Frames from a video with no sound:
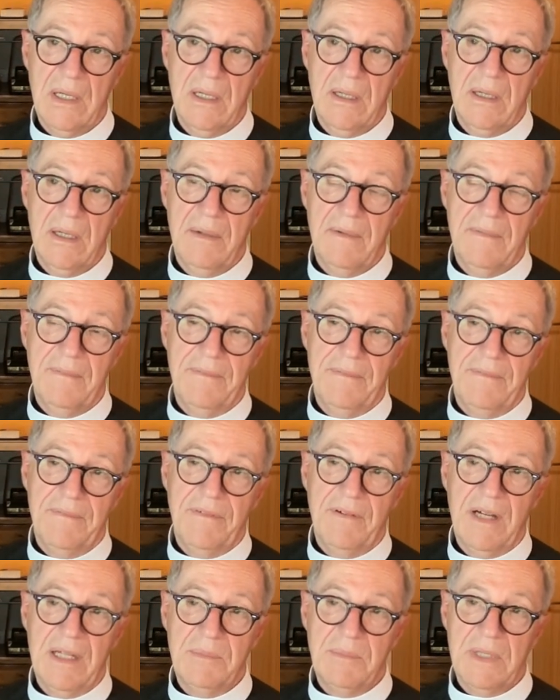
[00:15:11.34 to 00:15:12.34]
uh,
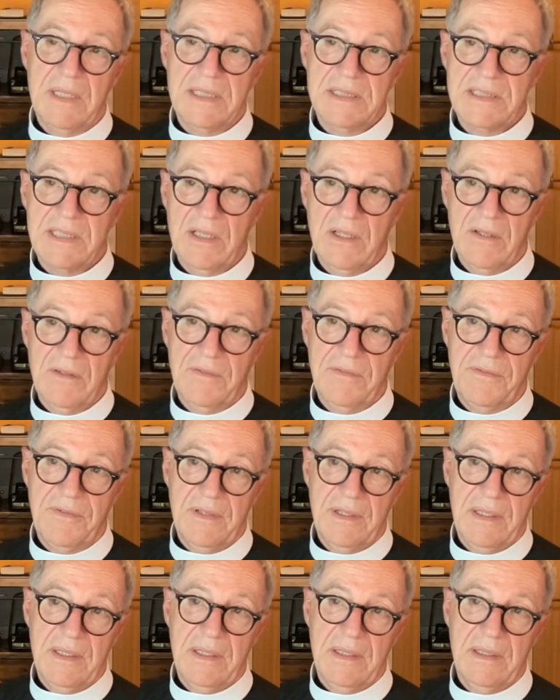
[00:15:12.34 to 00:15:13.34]
find myself
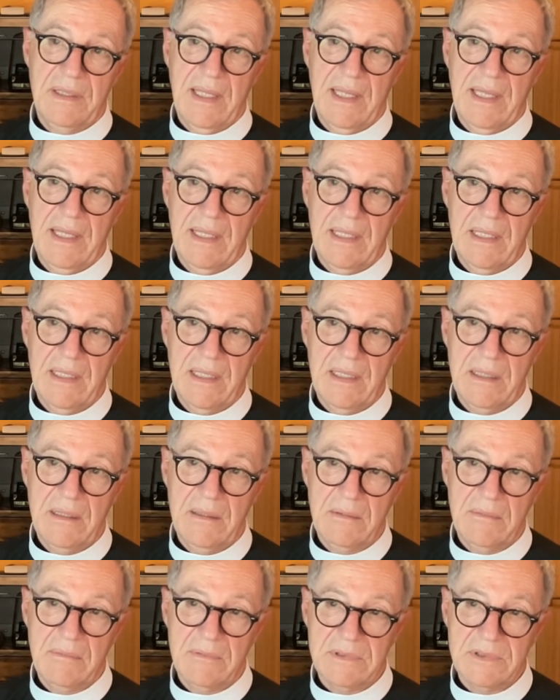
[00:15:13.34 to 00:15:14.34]
in
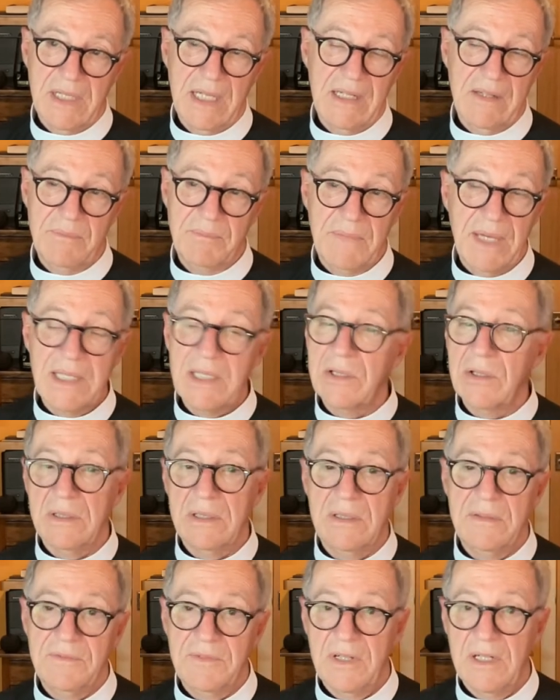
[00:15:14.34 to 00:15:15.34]
a kind of
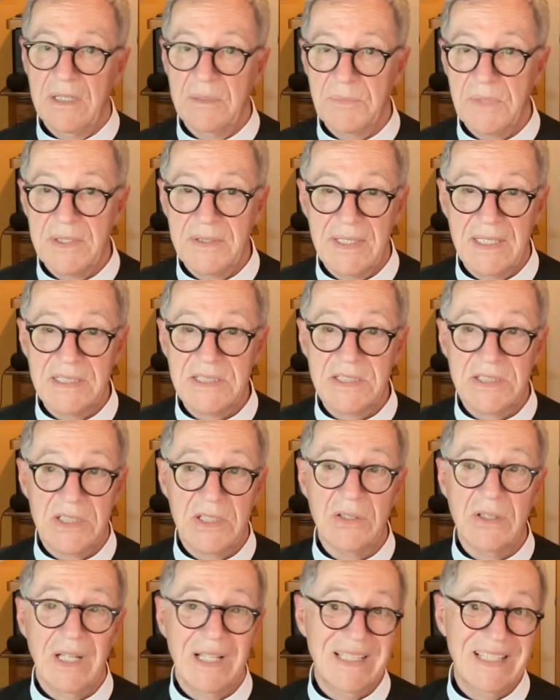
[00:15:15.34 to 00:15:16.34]
medical environment that
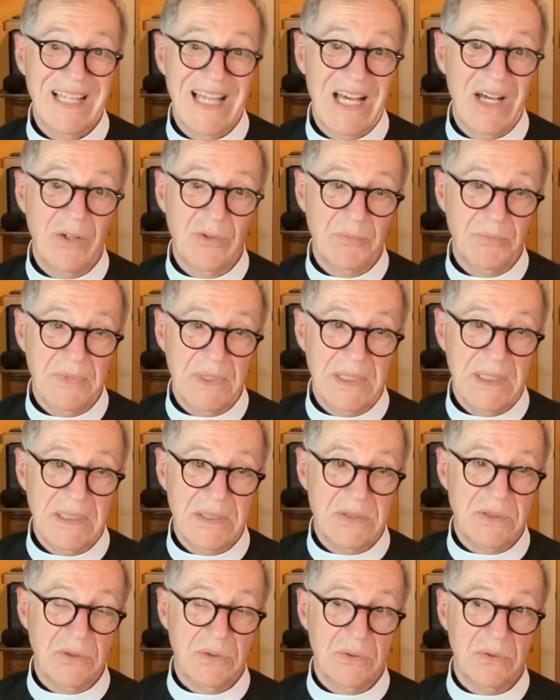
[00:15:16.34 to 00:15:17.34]
still allowed me
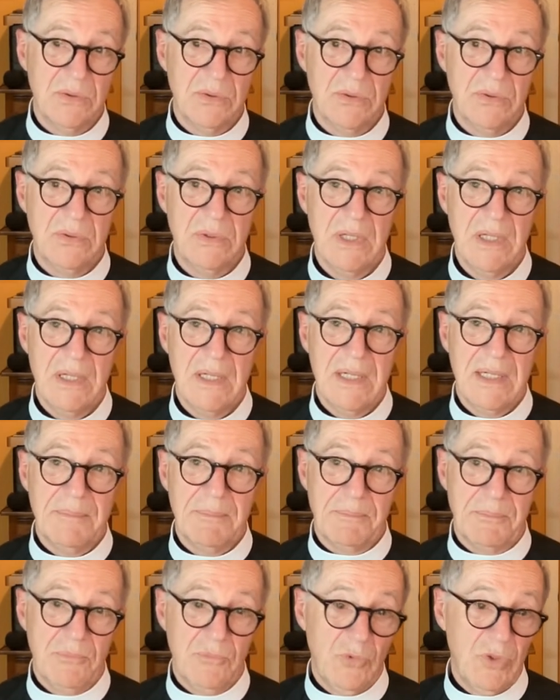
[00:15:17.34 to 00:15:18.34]
to
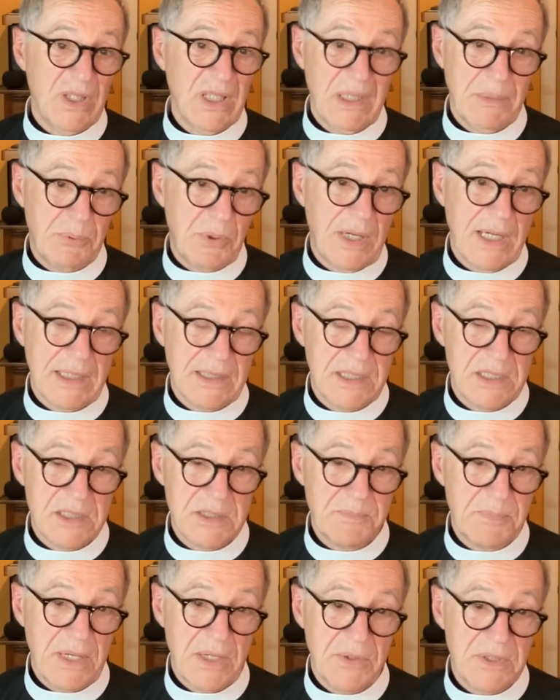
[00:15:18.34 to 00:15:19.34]
really
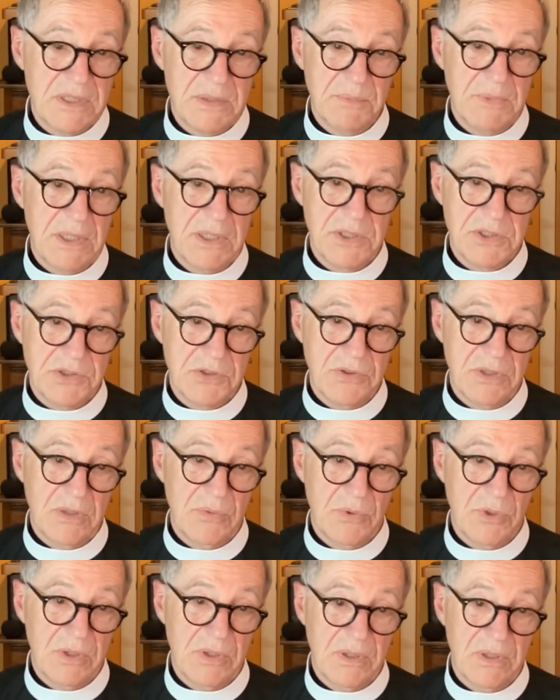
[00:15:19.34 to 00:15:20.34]
practice parish
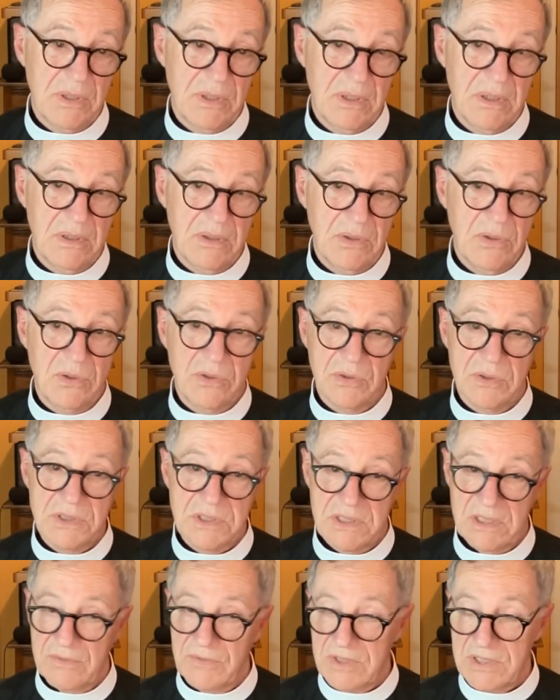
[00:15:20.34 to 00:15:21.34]
ministry with uh,
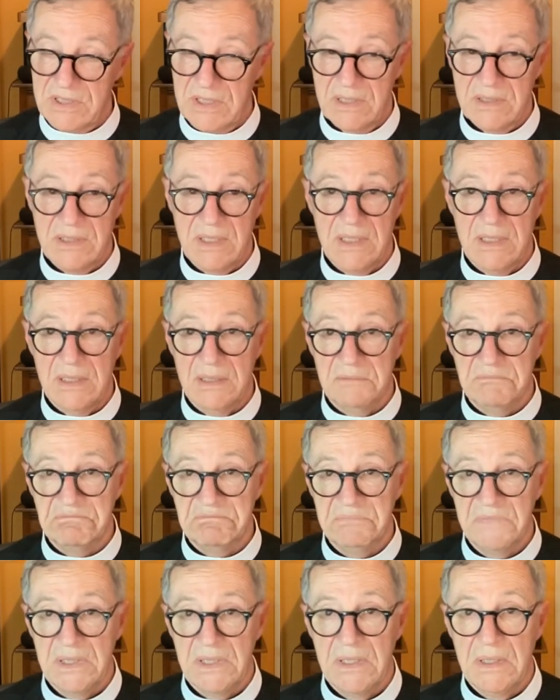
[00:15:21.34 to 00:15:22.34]
Eucharist every Sunday
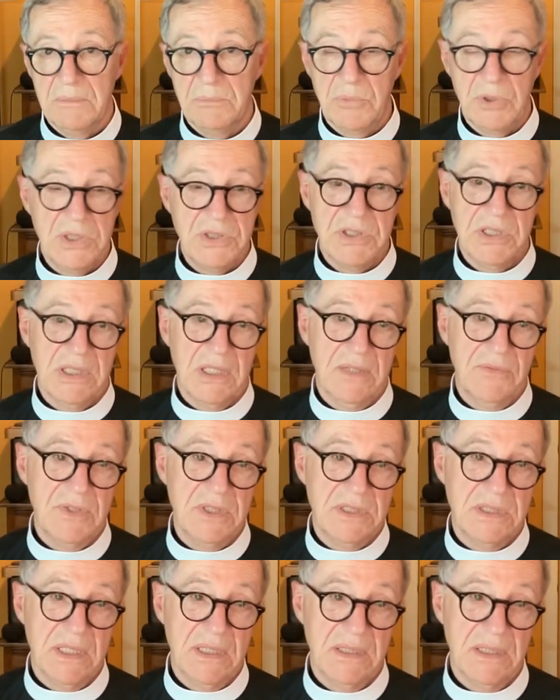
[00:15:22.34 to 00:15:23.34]
and preaching
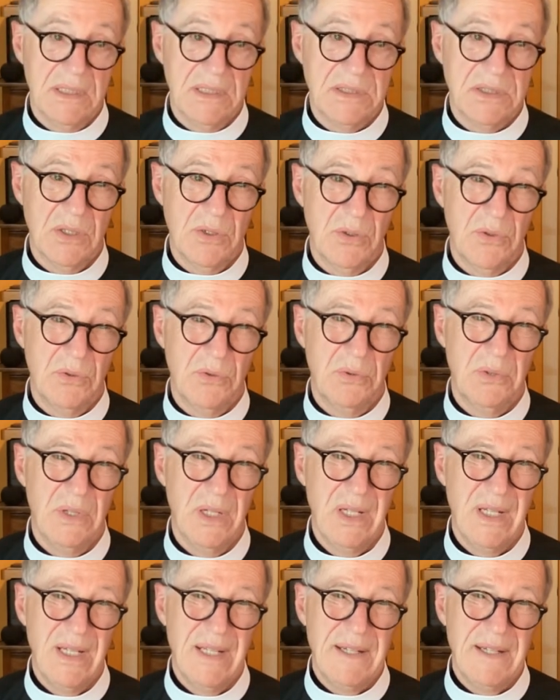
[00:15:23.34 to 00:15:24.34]
every Sunday. So,